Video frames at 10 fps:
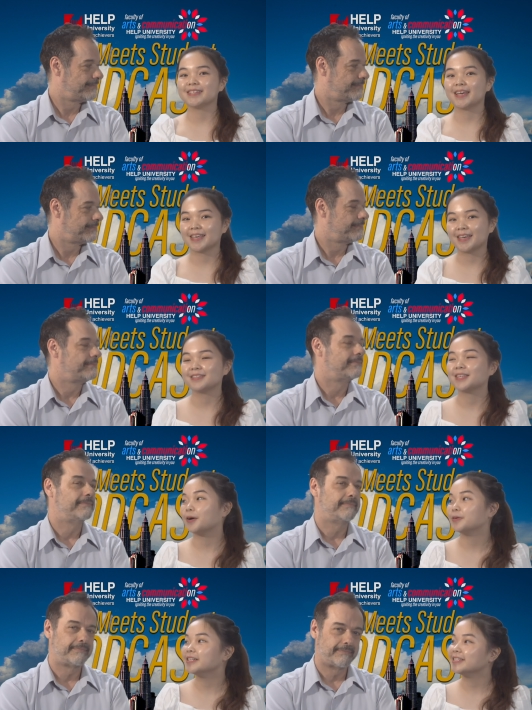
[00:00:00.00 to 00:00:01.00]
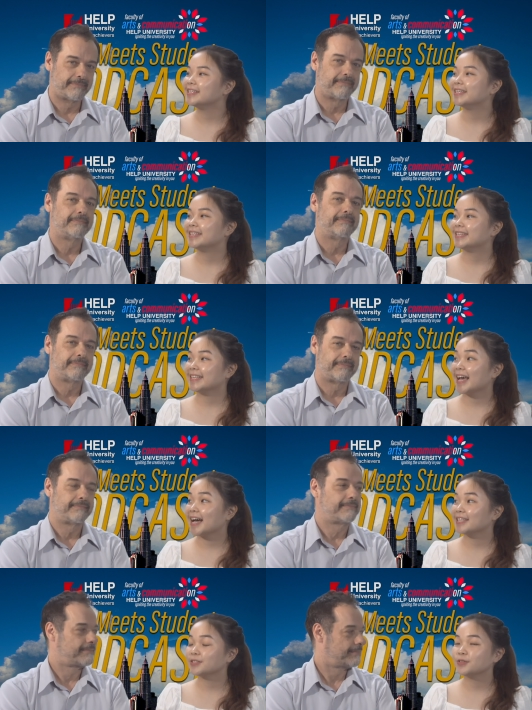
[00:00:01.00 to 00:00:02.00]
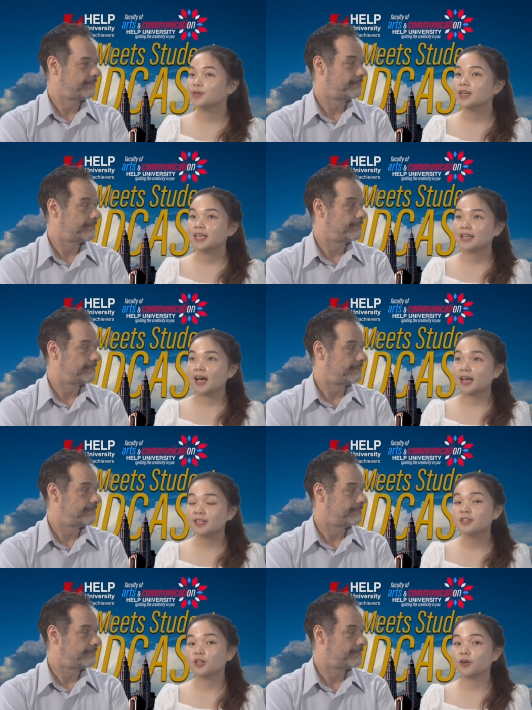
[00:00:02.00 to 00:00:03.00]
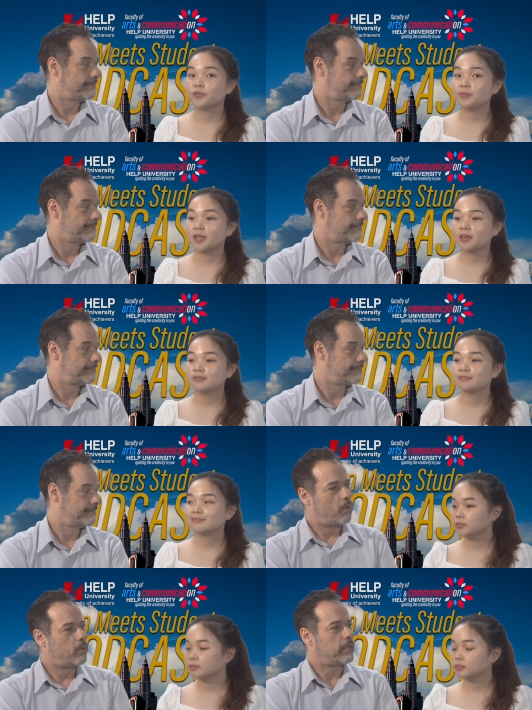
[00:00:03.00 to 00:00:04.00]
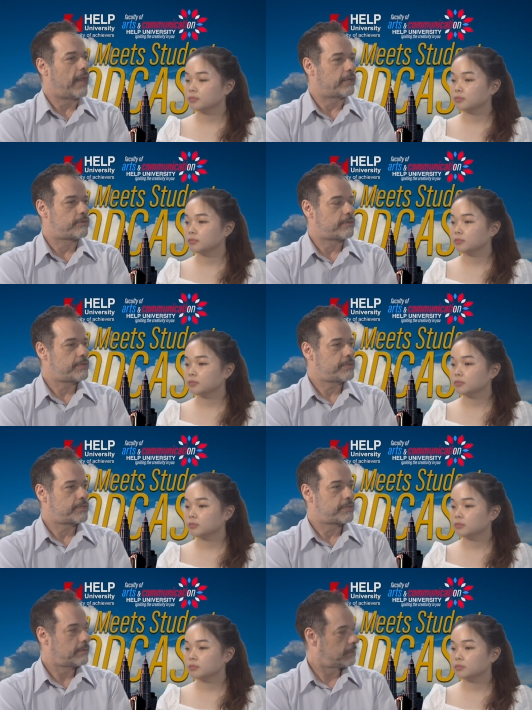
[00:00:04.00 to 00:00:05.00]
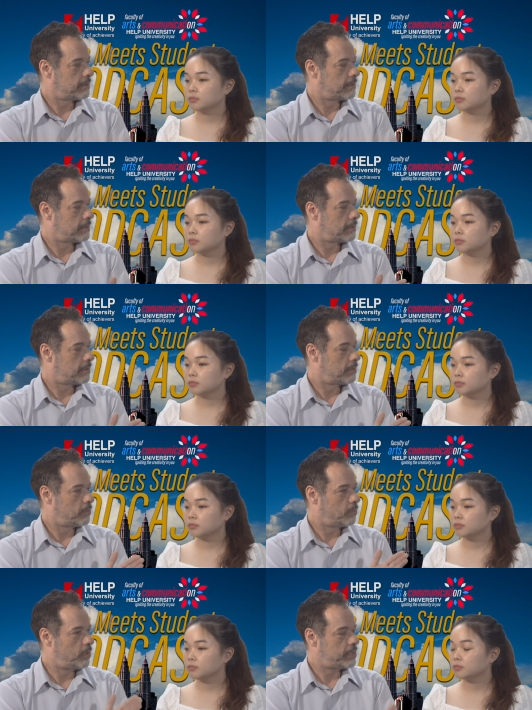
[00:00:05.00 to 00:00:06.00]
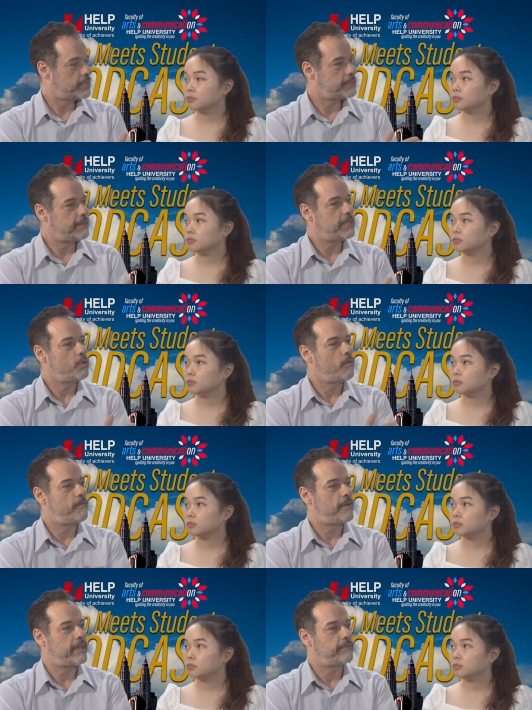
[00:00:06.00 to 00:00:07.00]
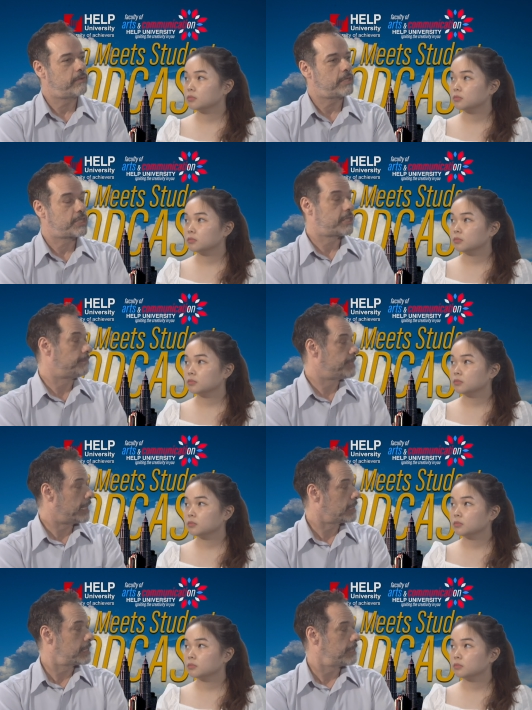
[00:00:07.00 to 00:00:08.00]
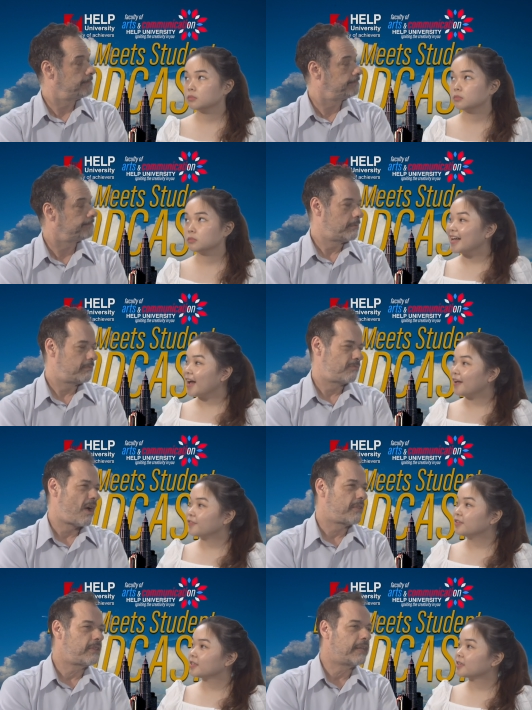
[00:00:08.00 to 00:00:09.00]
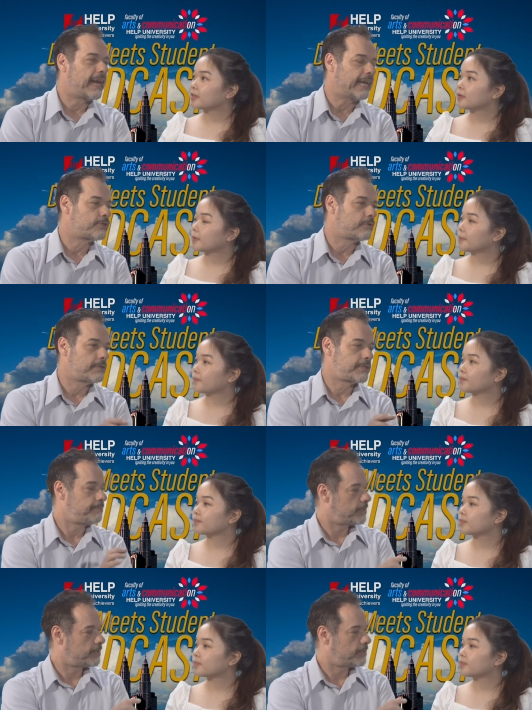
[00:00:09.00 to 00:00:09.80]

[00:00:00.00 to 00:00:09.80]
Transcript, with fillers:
Speaker 1: year at KL Tower. Yeah, so I learned a lot from that.
Speaker 2: All the lecturers, which has been your favourite subject? Rather than the lecturers, the,